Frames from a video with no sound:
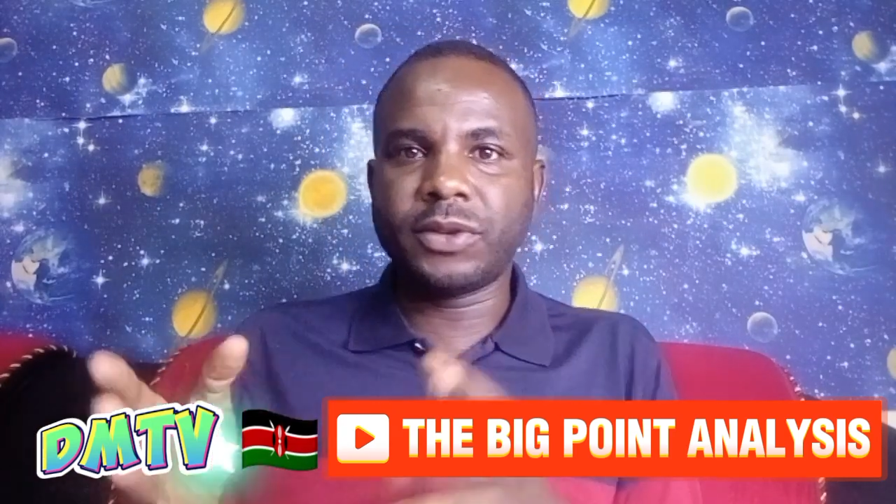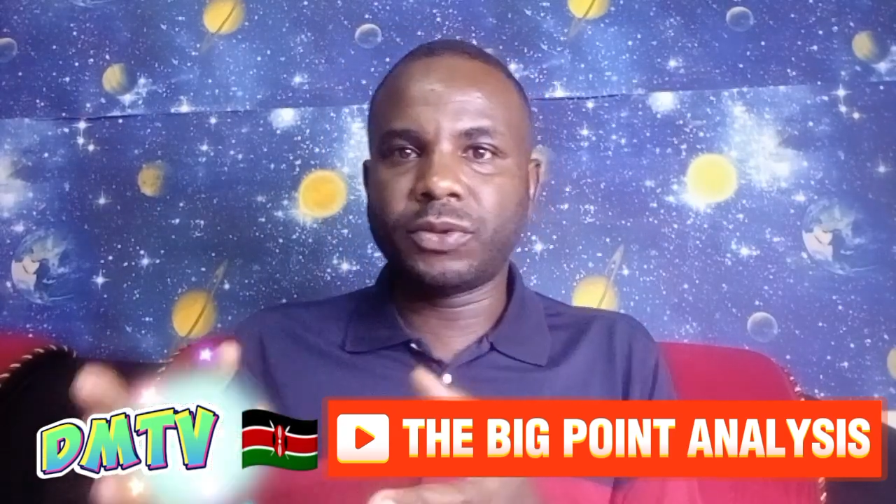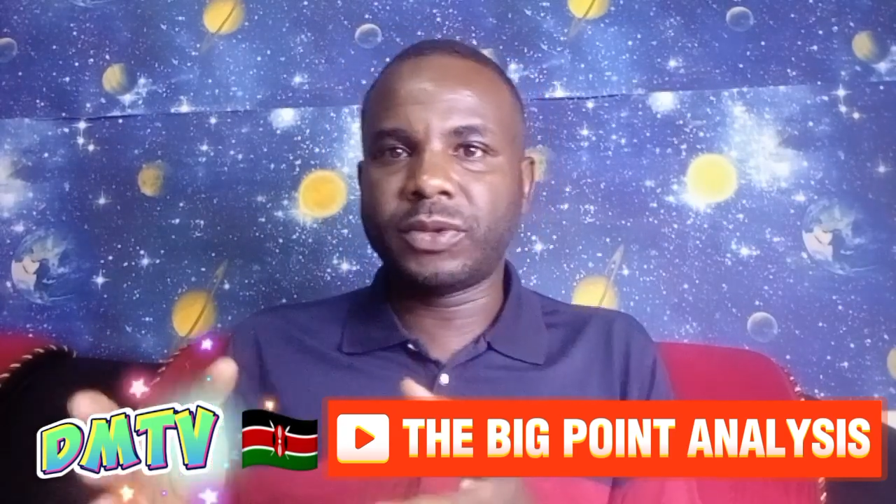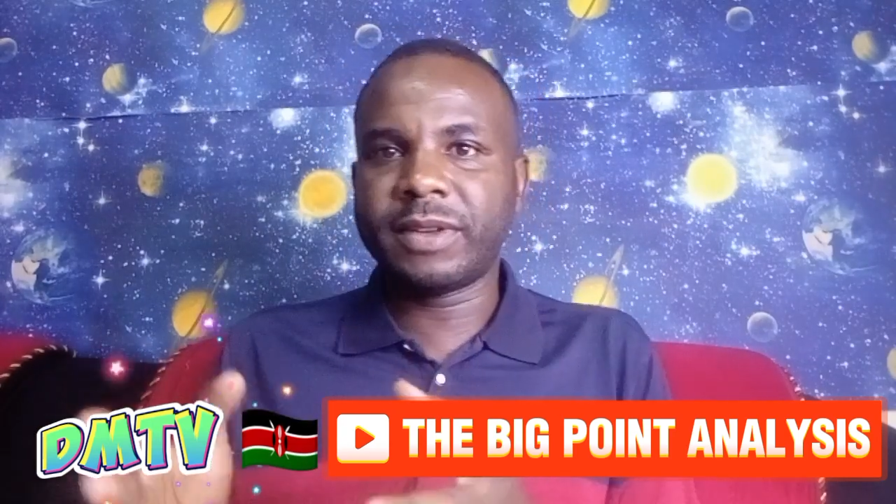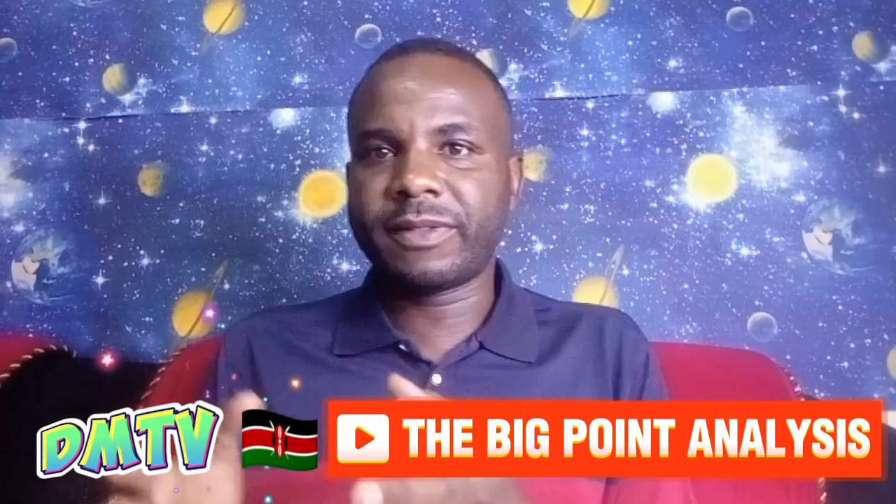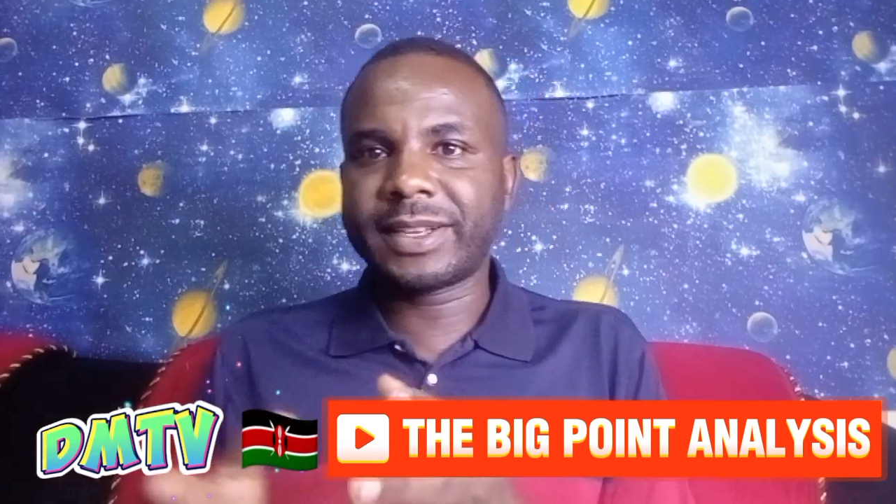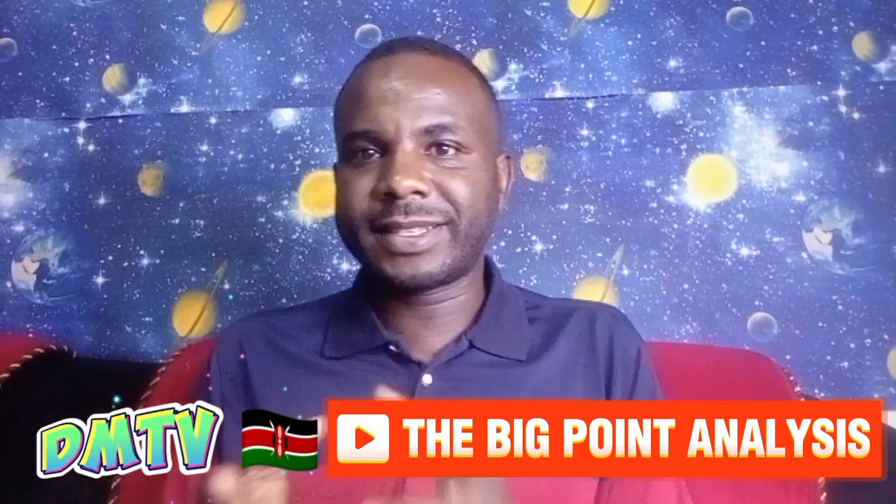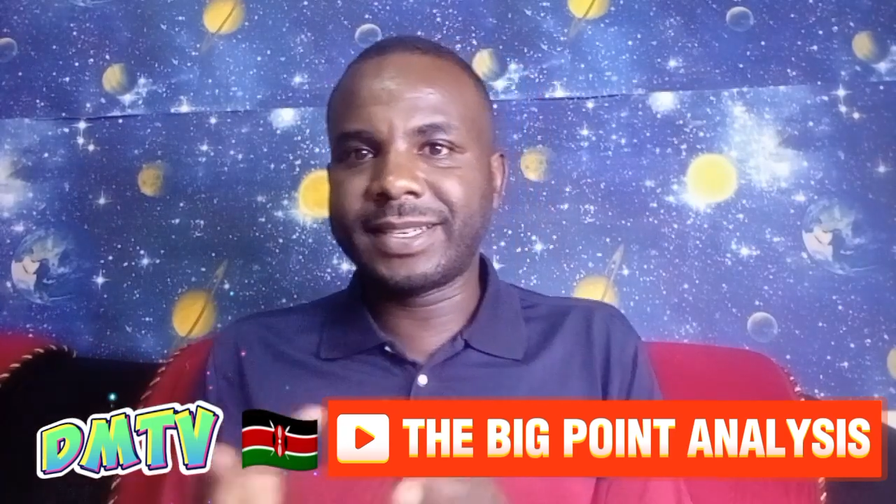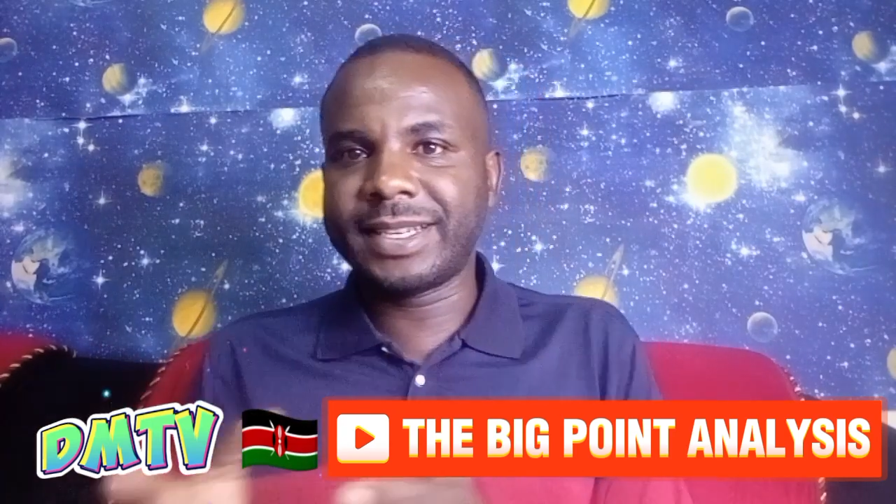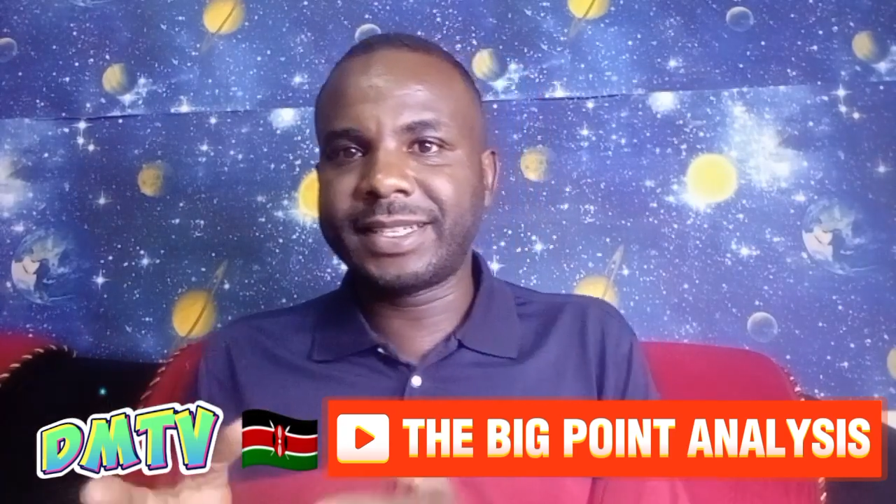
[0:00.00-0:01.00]
into the
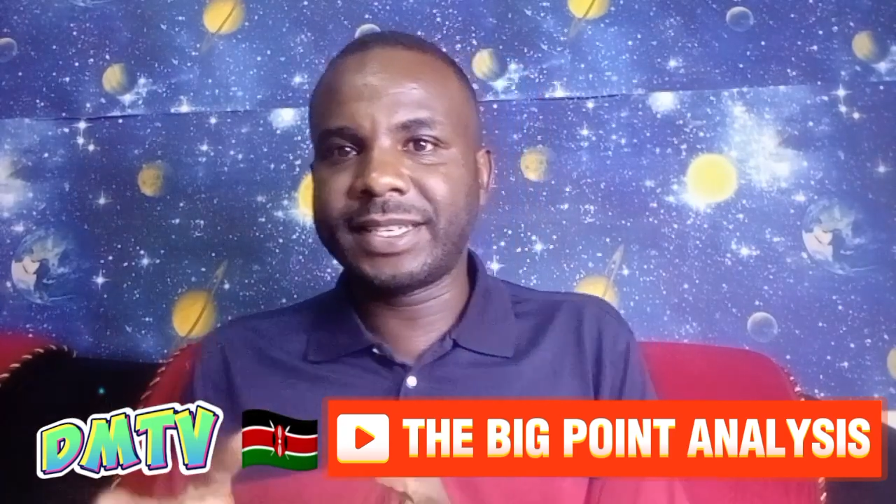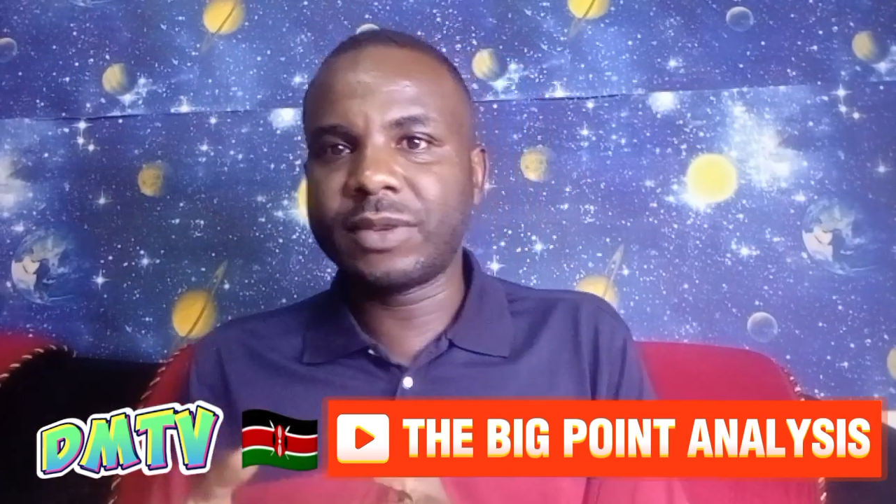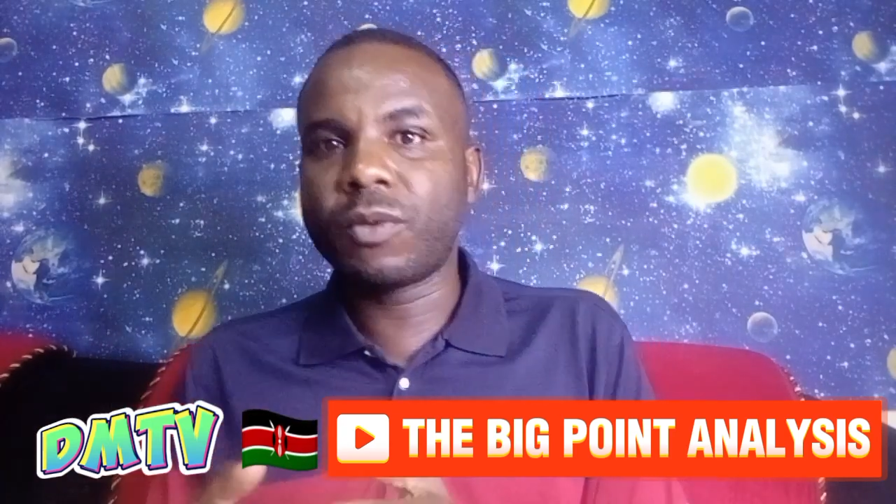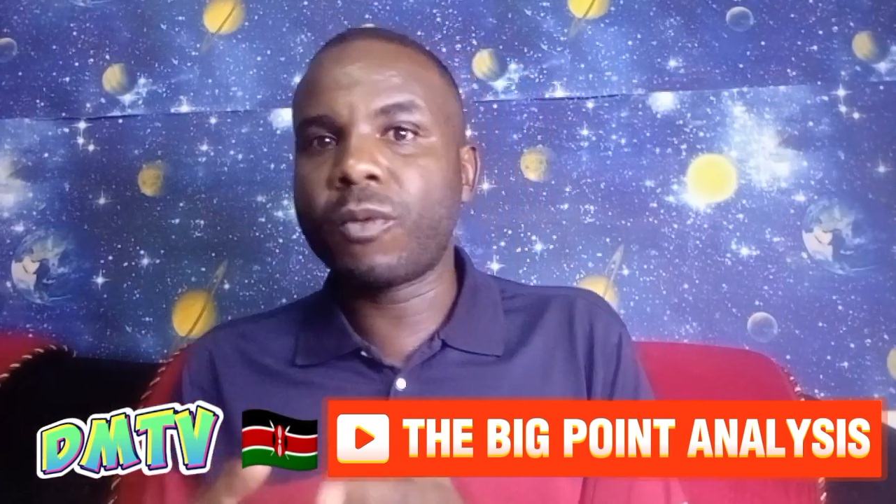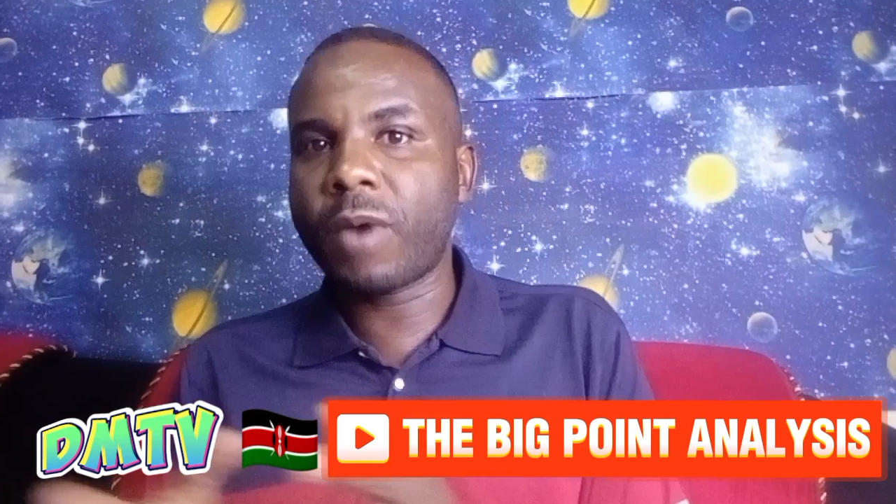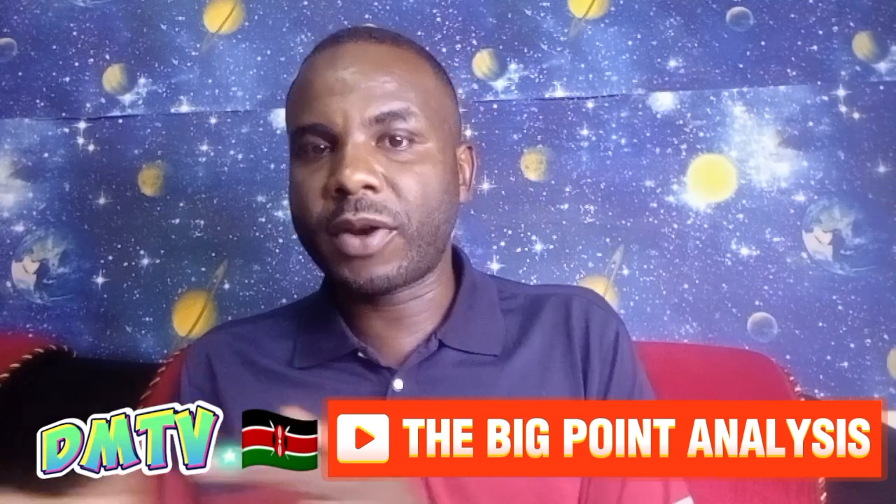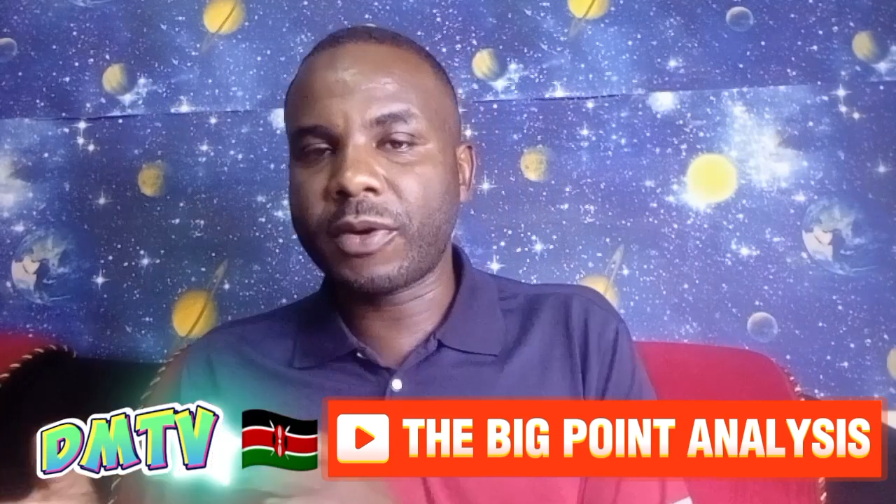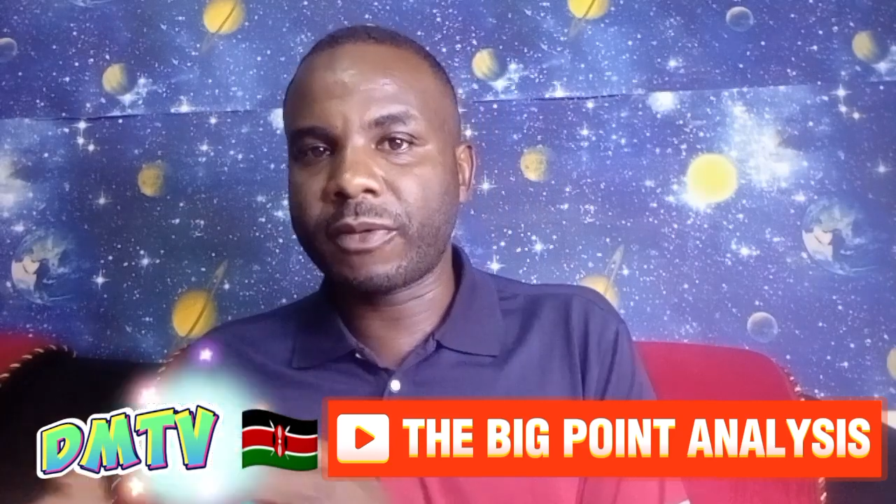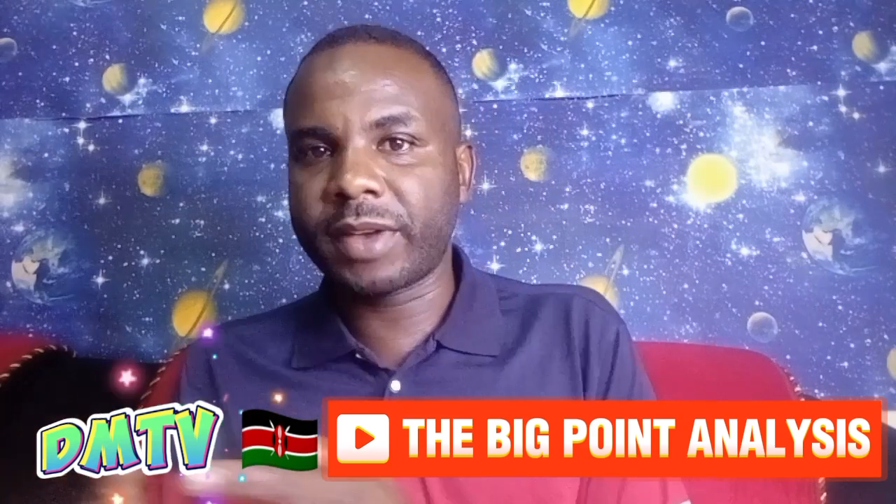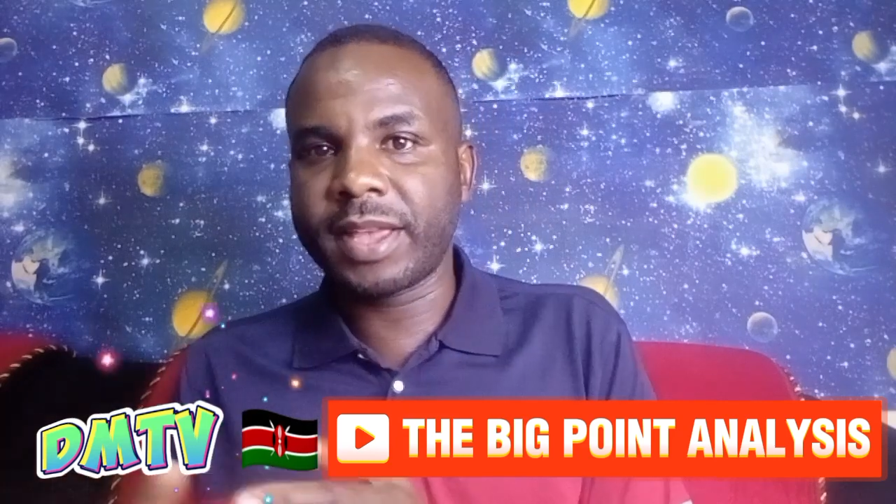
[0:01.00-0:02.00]
fascinating
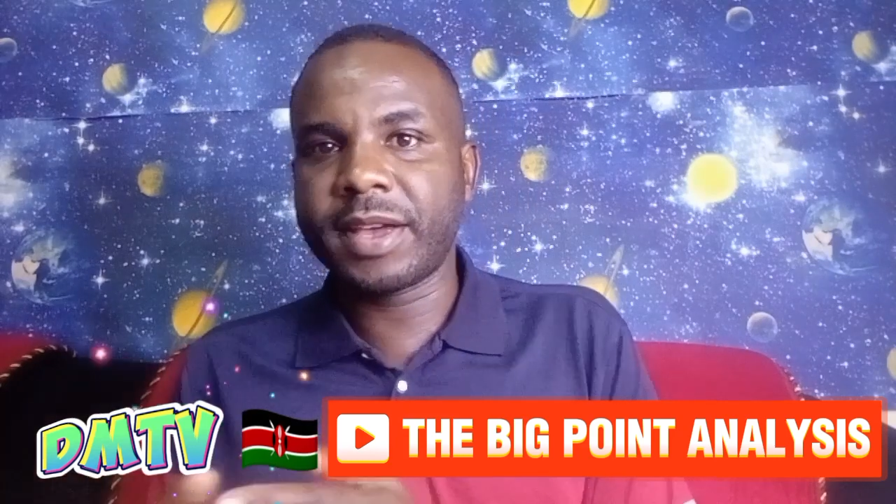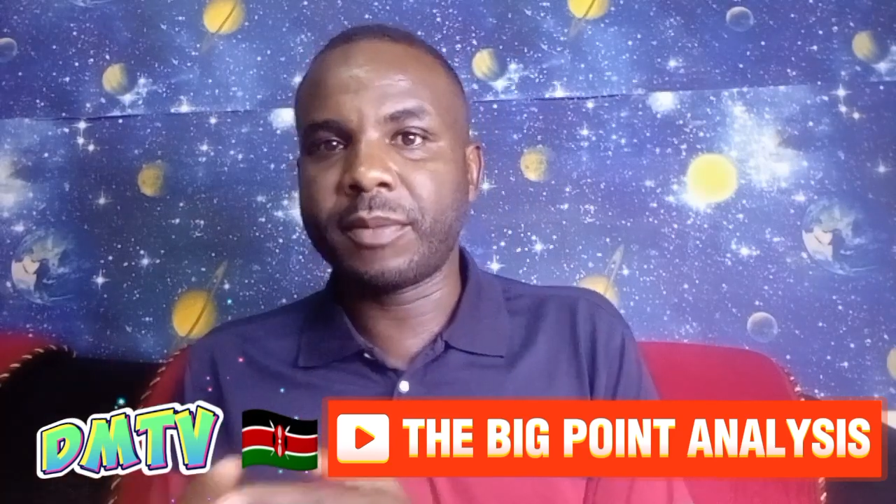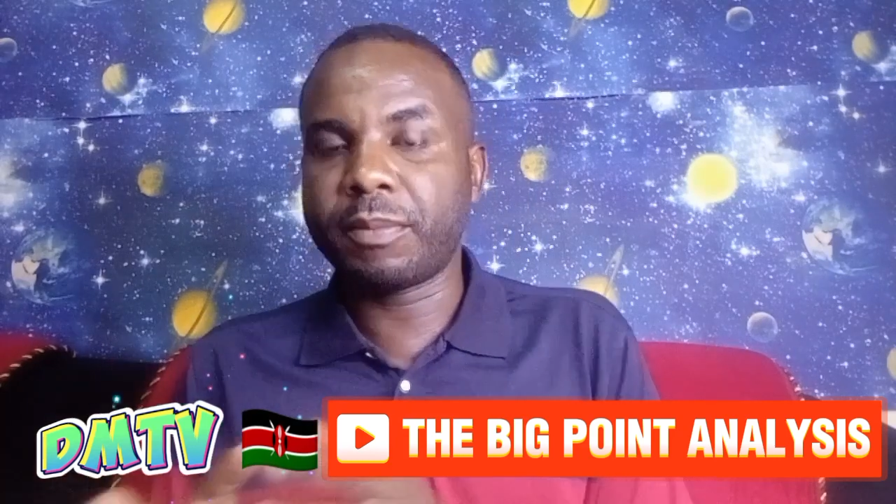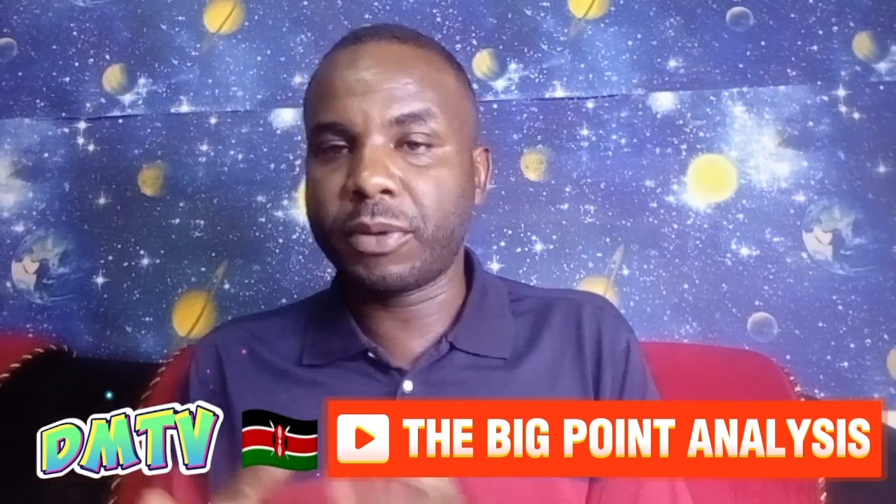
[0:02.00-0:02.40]
world of Kenyan